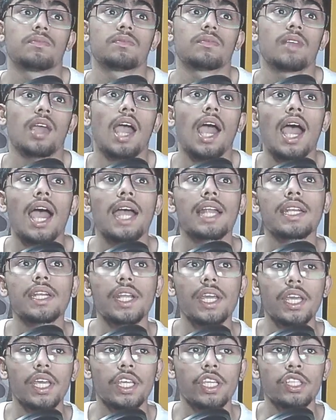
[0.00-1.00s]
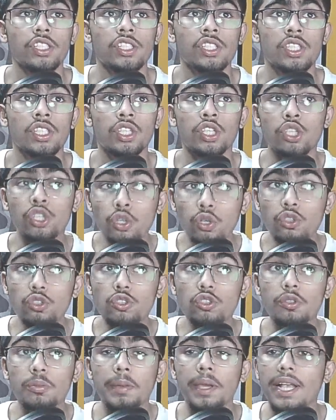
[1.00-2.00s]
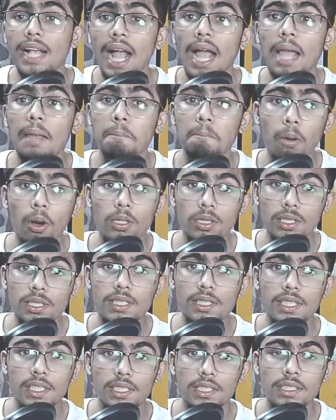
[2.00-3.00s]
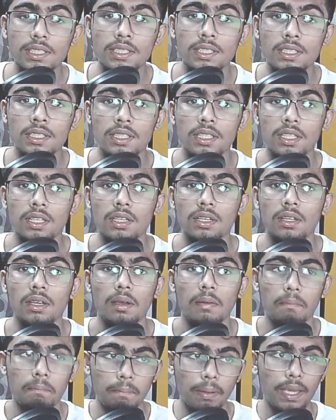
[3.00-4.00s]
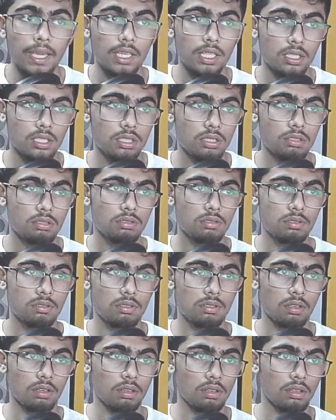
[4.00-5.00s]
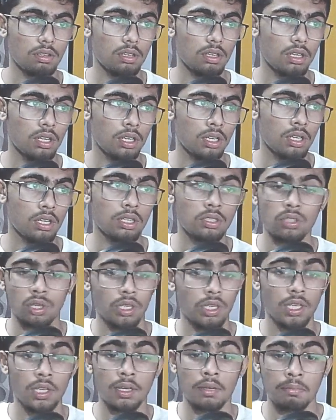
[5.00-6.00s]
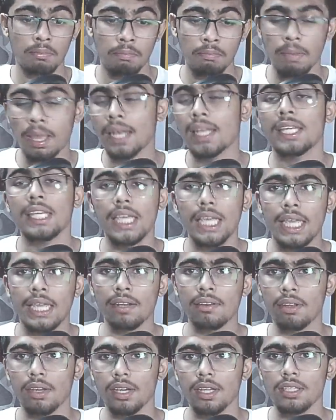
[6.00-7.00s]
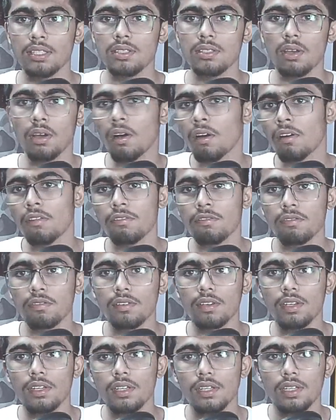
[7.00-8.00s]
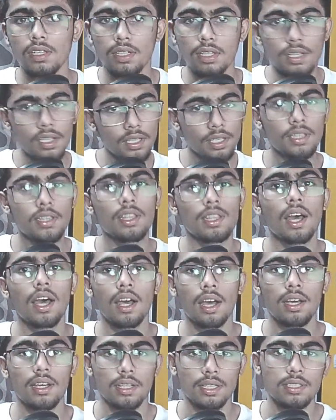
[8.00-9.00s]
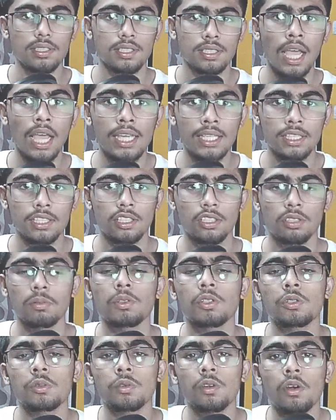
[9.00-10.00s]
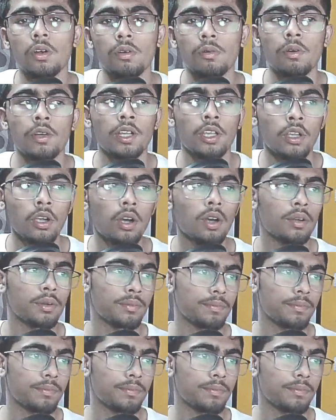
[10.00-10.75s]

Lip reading: and is used to make hypotheses based in many areas of the science which we are working on.